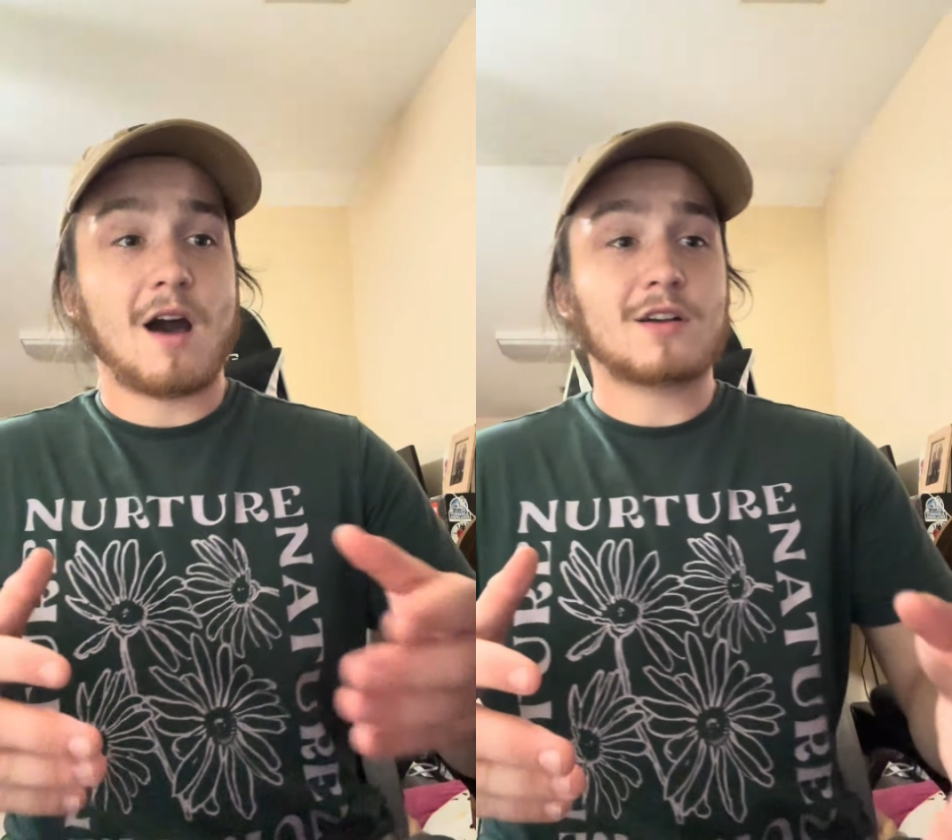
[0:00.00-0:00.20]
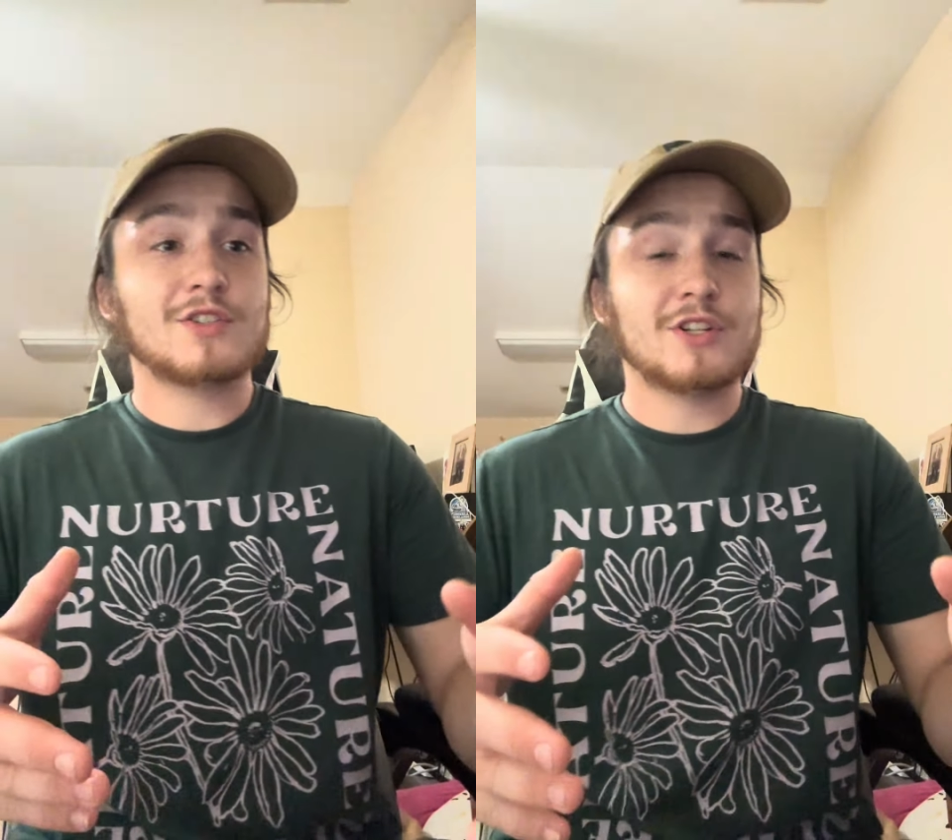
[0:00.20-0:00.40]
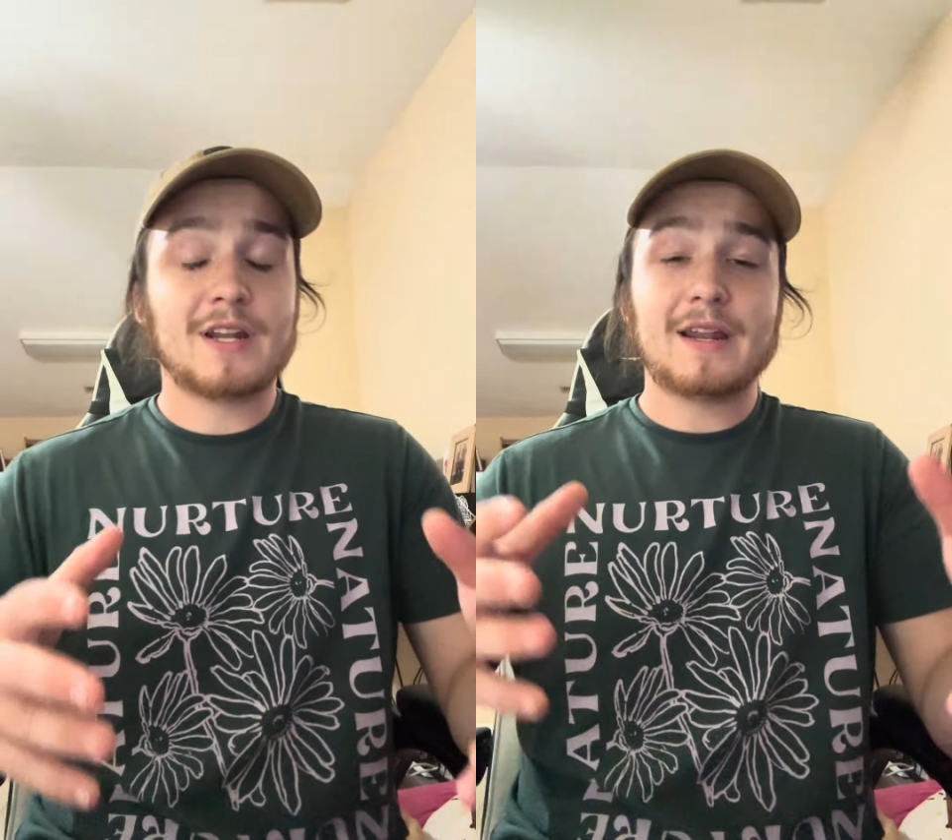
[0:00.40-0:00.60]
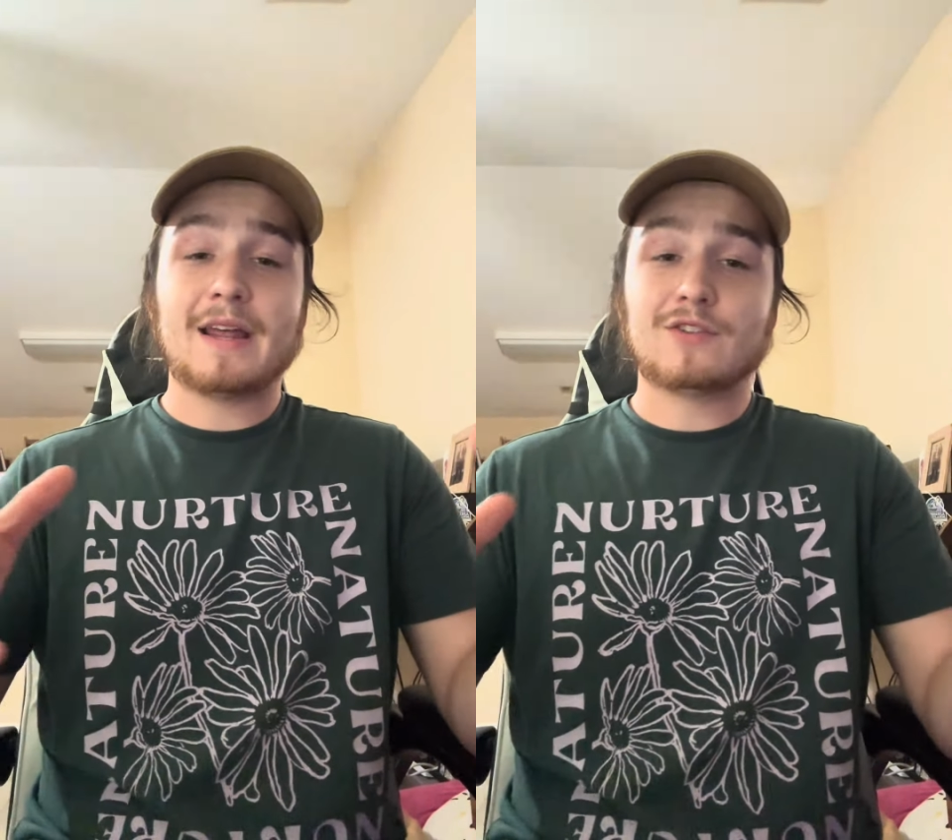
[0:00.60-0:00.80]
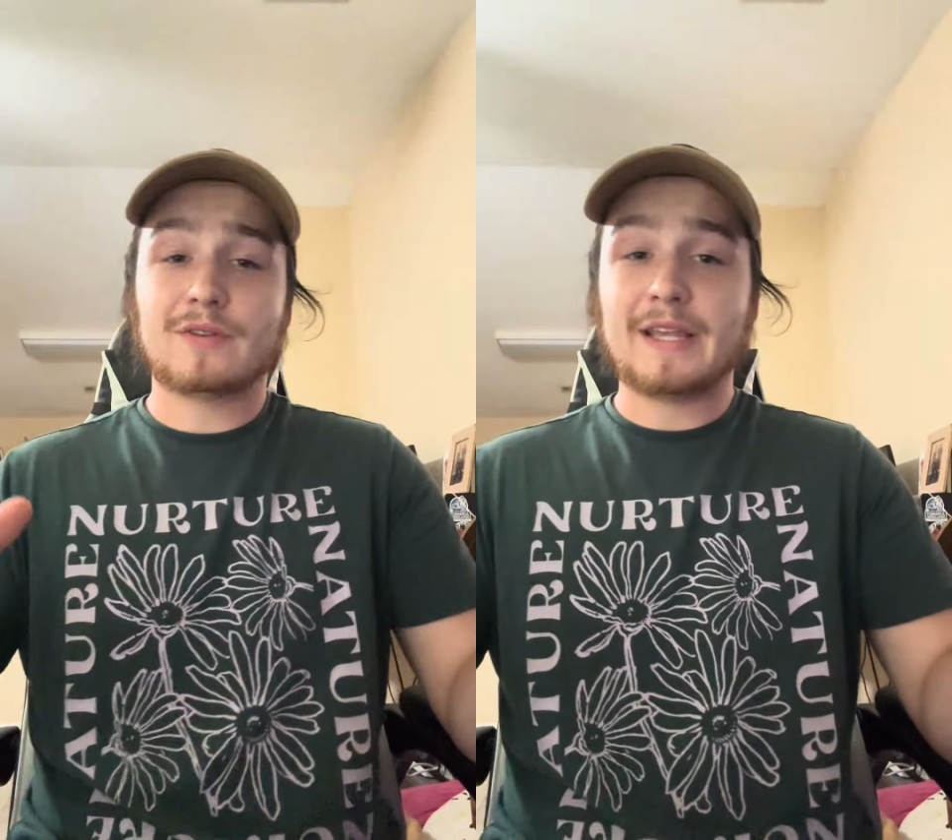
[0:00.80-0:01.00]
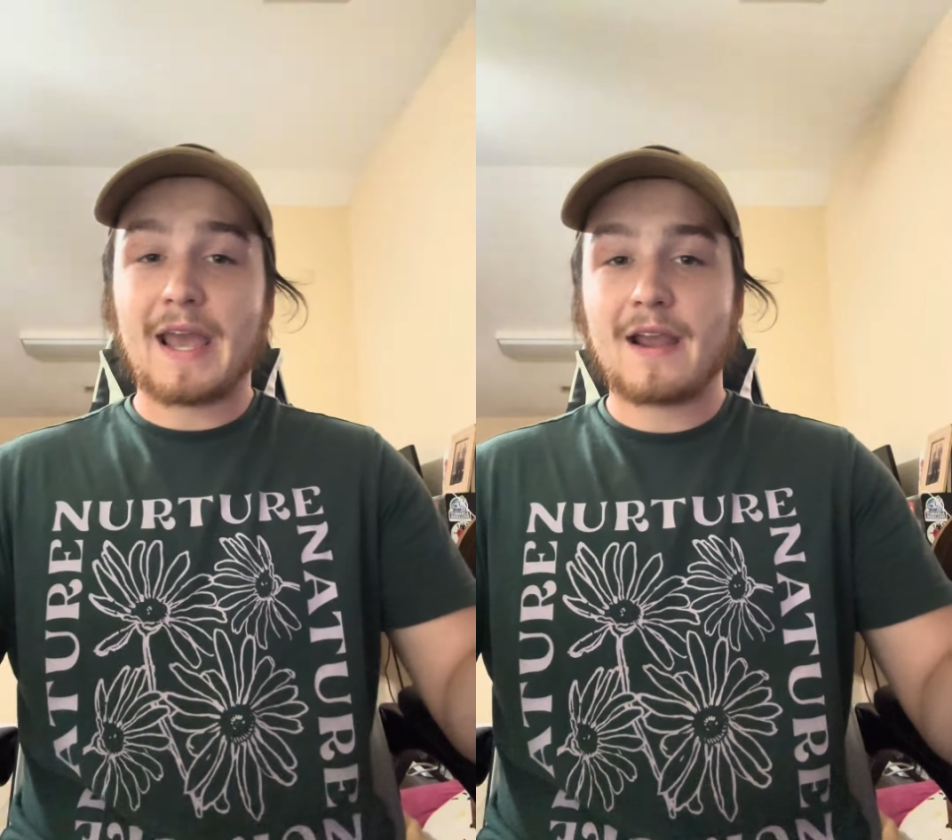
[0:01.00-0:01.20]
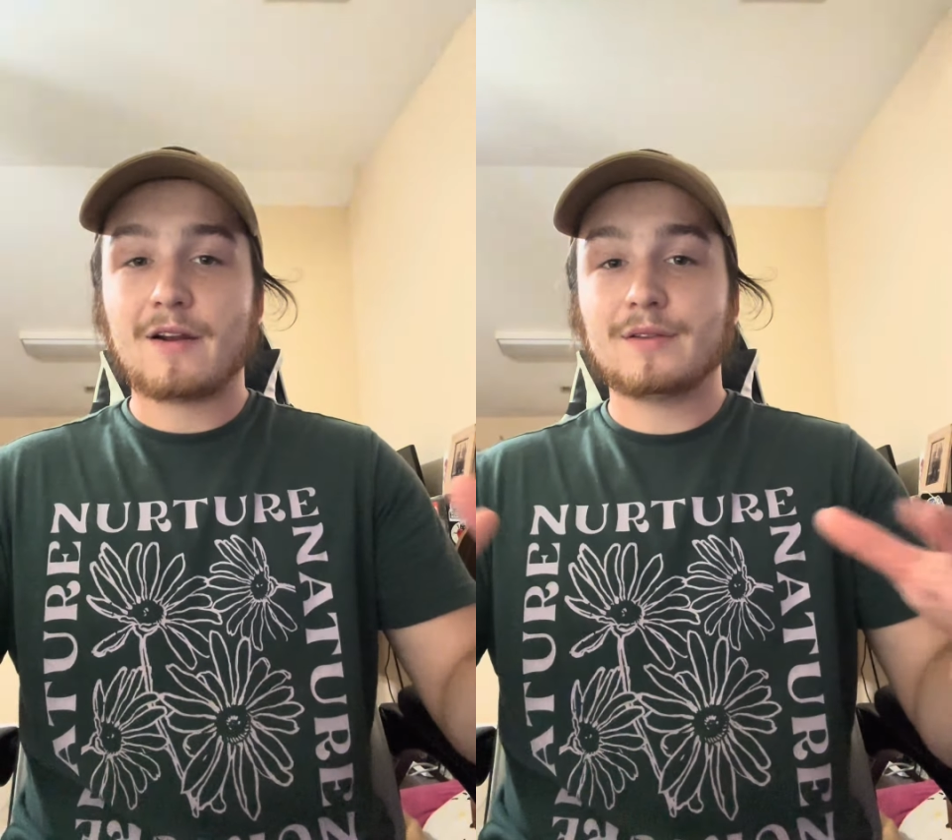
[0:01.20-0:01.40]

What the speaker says: oxygen had entered the air.